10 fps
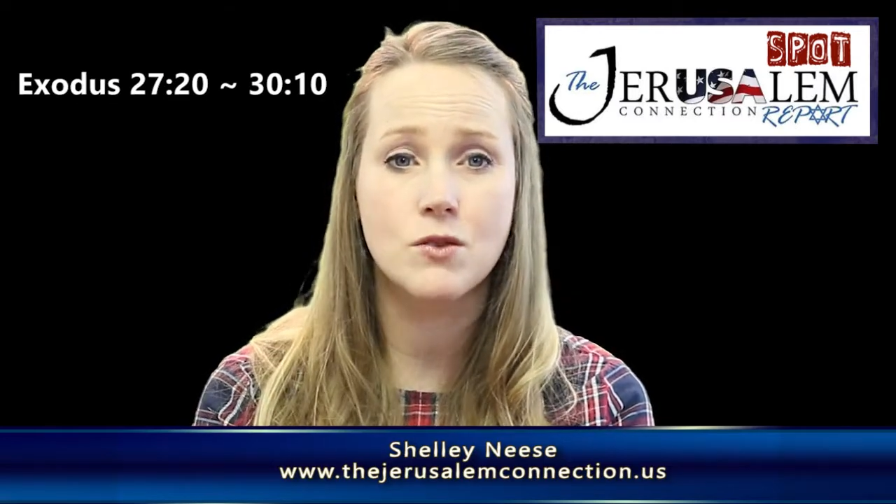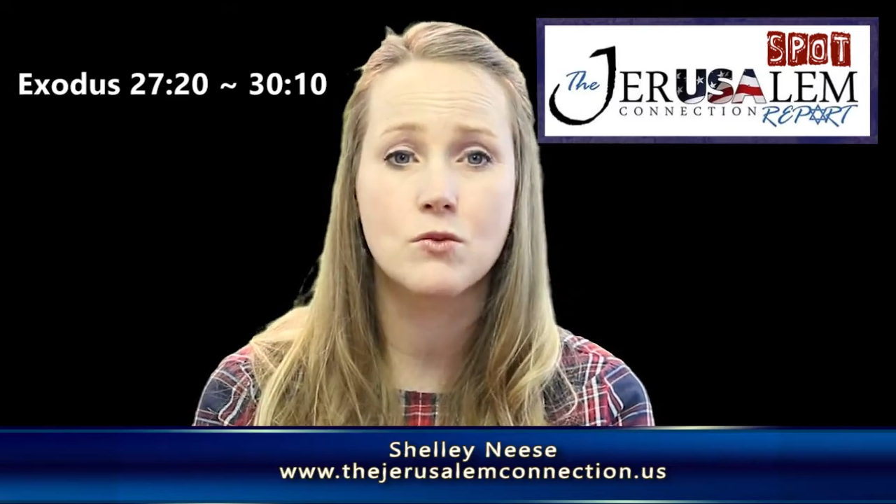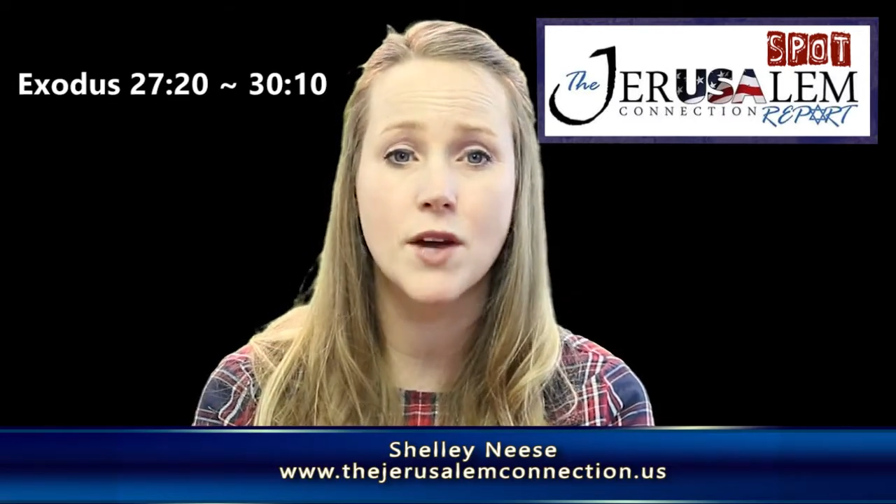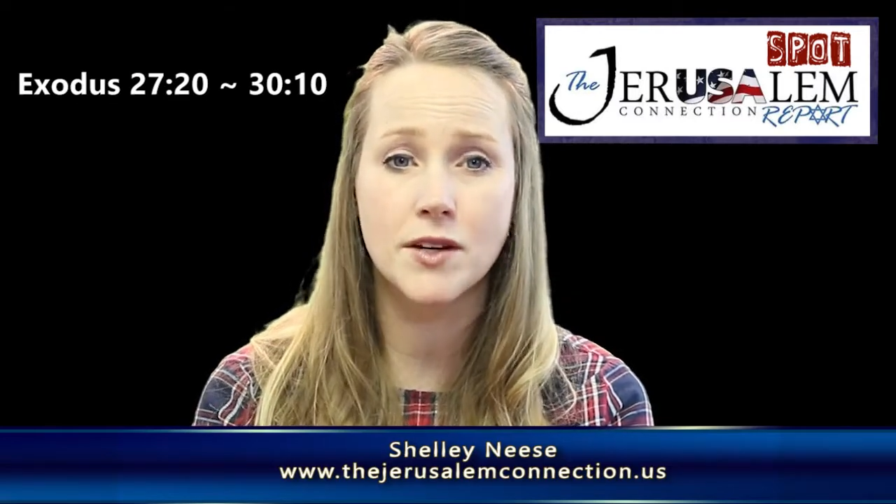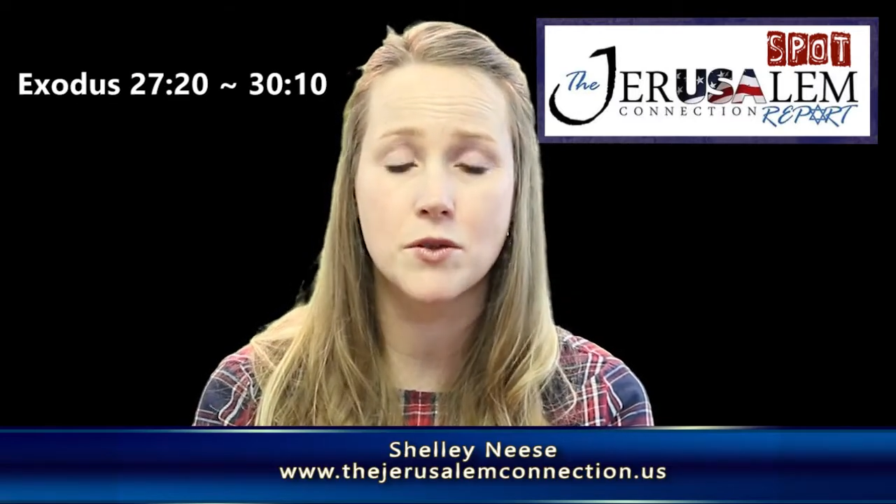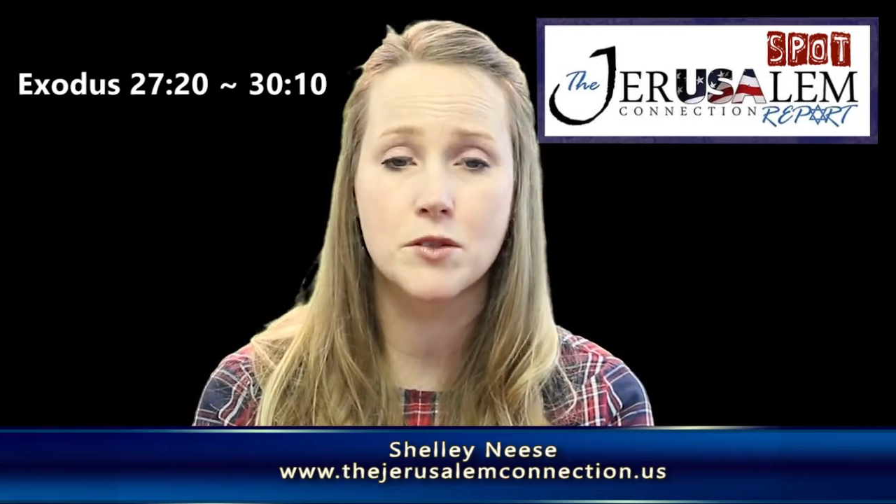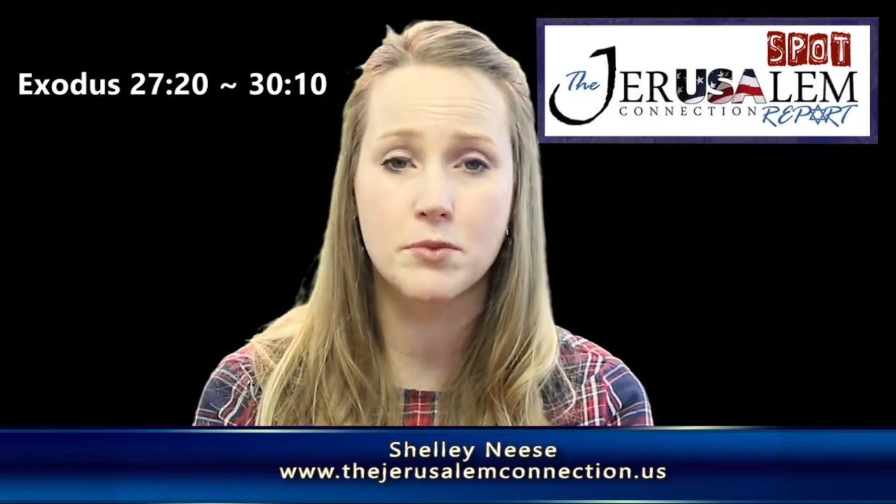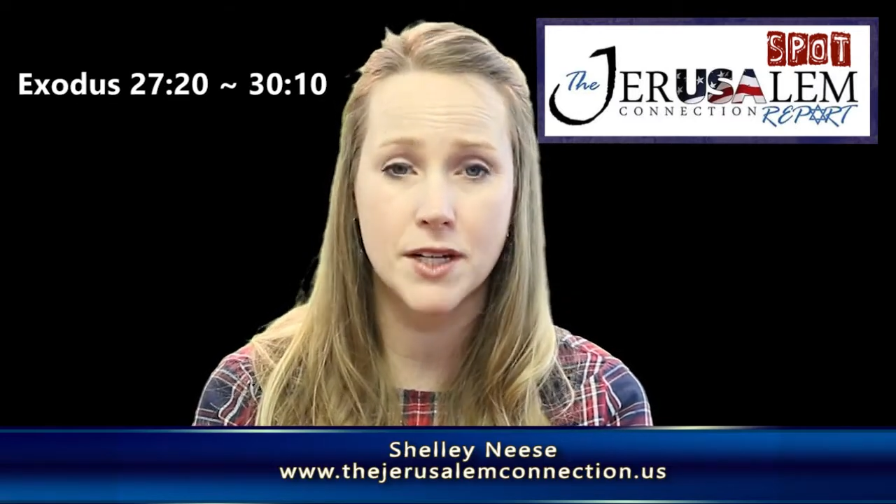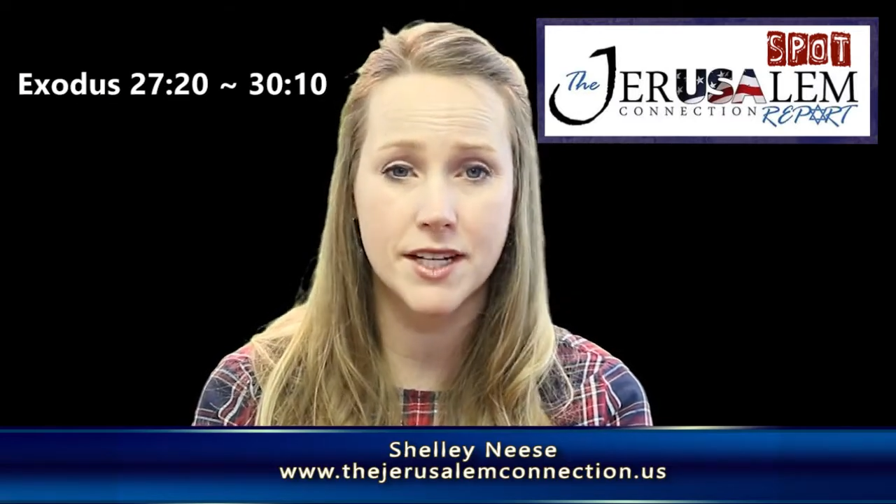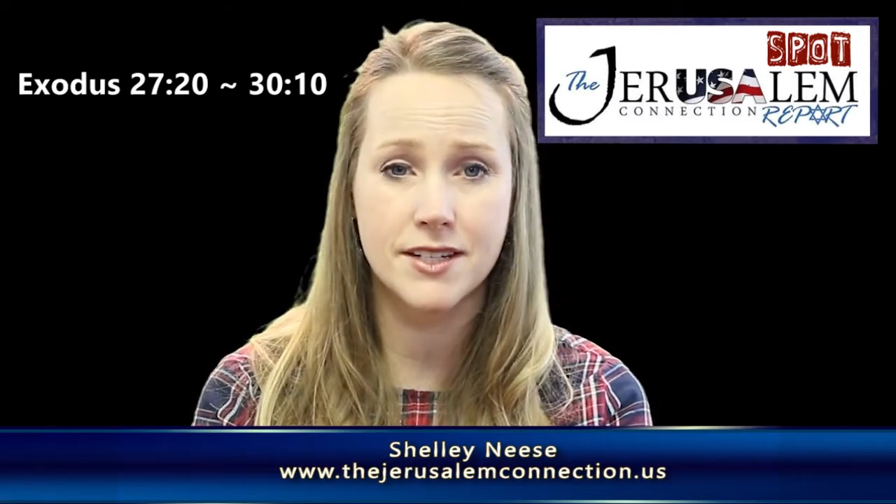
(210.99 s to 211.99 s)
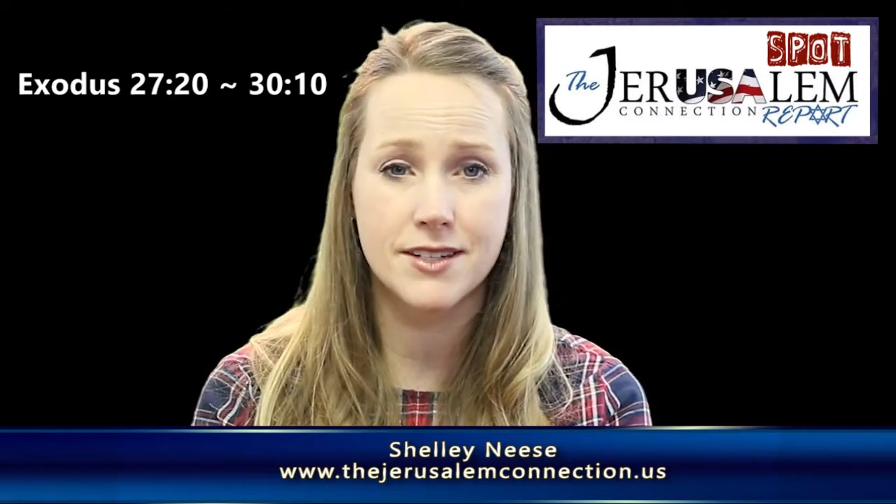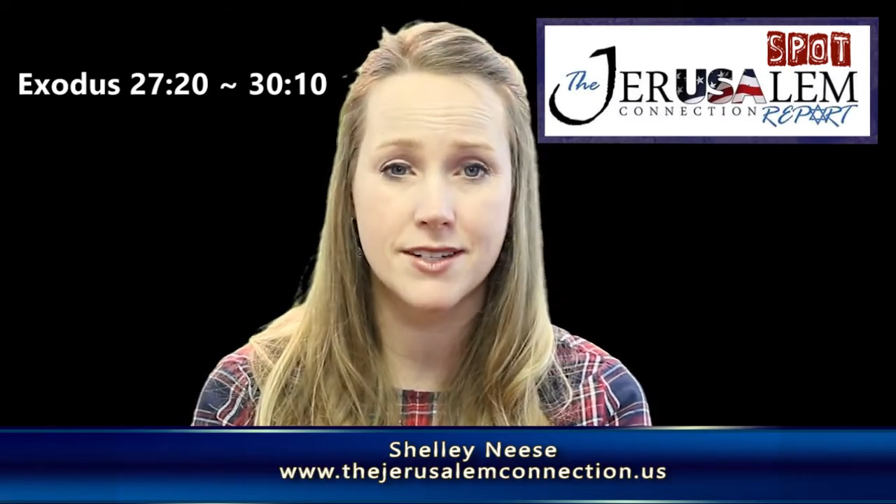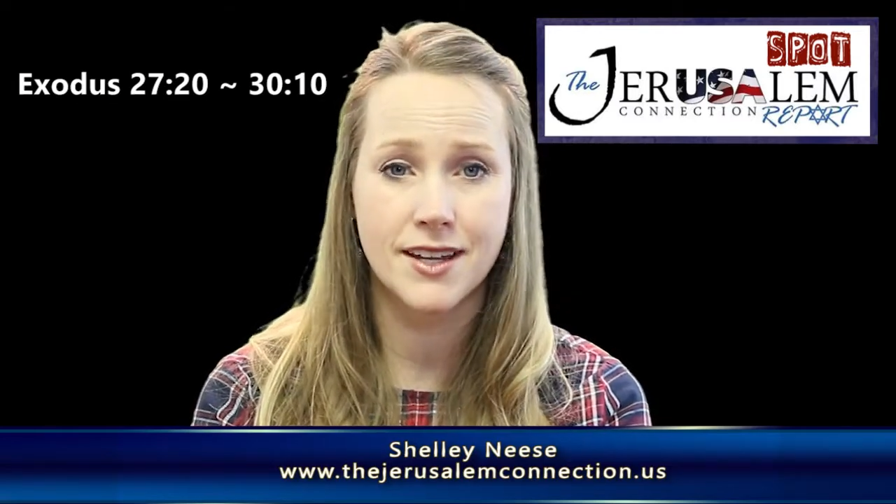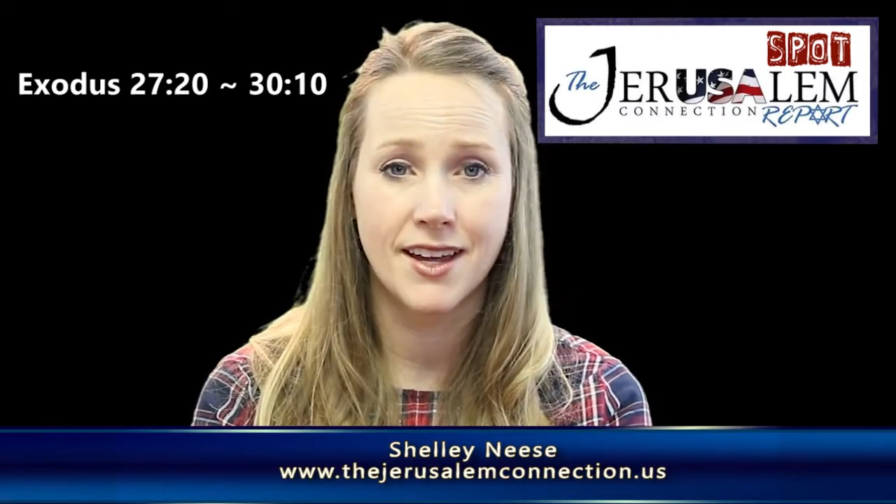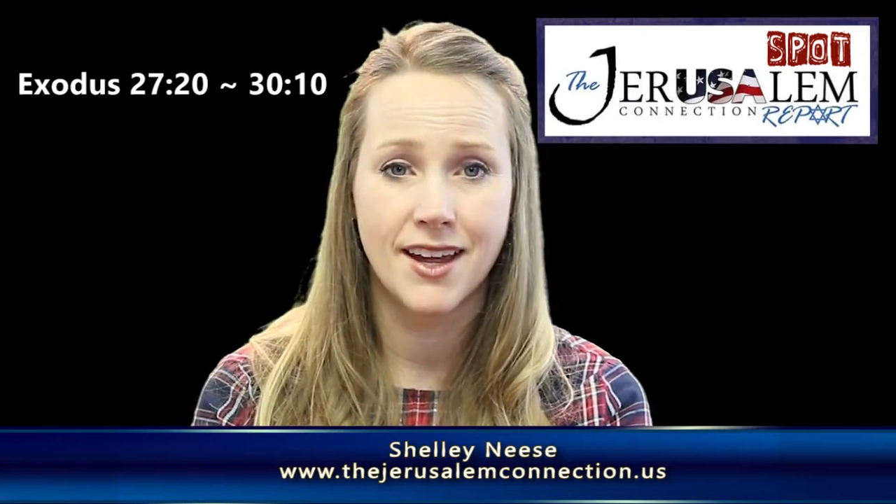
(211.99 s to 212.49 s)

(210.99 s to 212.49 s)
wayward priests.